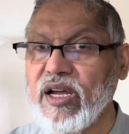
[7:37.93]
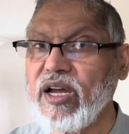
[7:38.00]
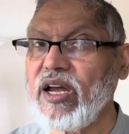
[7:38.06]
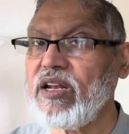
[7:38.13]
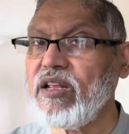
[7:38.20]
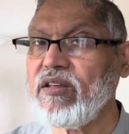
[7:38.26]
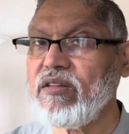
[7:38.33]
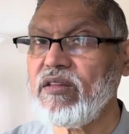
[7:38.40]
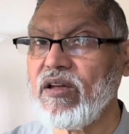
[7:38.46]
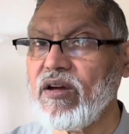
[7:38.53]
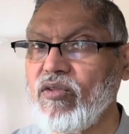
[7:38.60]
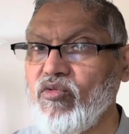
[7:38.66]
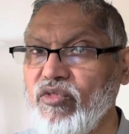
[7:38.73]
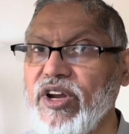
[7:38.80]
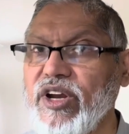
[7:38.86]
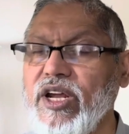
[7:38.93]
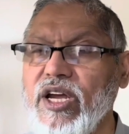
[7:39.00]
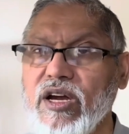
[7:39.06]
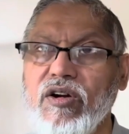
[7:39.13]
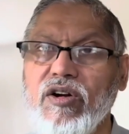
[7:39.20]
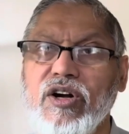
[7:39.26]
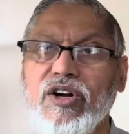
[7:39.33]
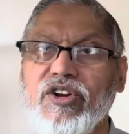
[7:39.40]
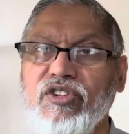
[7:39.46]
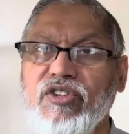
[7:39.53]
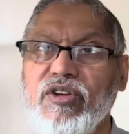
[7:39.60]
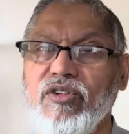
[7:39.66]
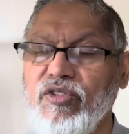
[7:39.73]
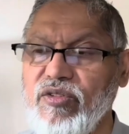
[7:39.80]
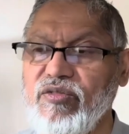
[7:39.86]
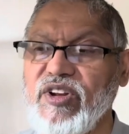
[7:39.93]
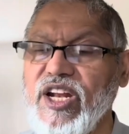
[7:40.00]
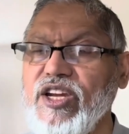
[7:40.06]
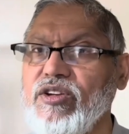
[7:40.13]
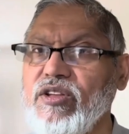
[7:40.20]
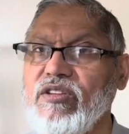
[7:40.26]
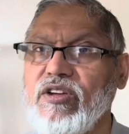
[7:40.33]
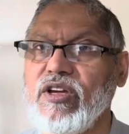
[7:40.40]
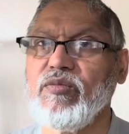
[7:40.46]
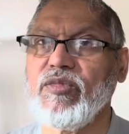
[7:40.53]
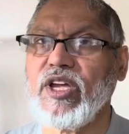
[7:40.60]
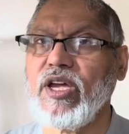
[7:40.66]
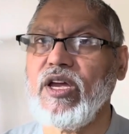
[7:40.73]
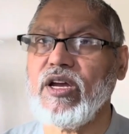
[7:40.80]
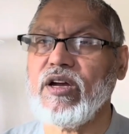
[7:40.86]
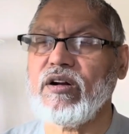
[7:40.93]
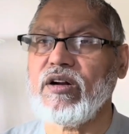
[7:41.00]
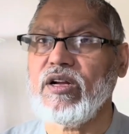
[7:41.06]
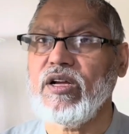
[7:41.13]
it is the very harsh revelations coming here.